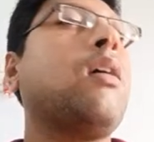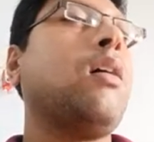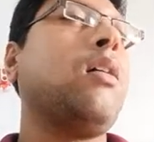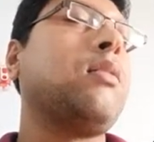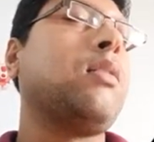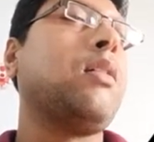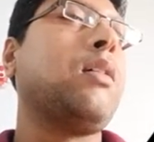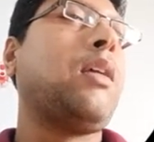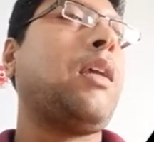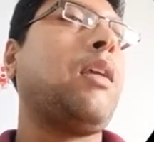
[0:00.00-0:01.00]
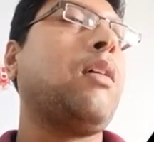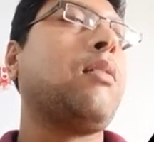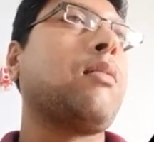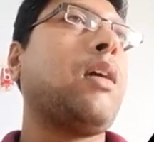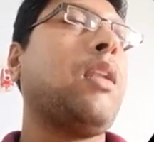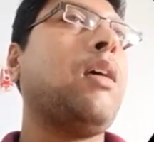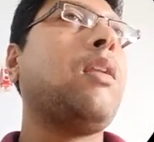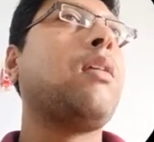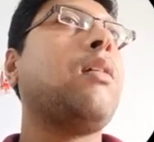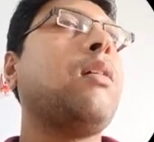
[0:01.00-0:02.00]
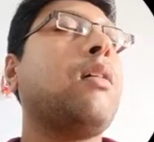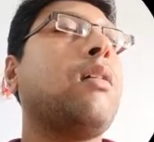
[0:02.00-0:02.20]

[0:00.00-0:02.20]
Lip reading: the color